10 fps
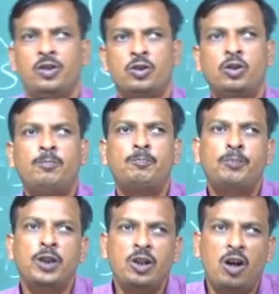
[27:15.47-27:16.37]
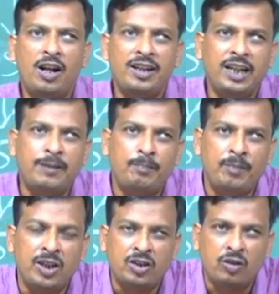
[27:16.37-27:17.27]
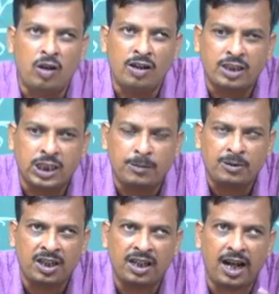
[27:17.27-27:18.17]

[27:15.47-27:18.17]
So, periodic misconception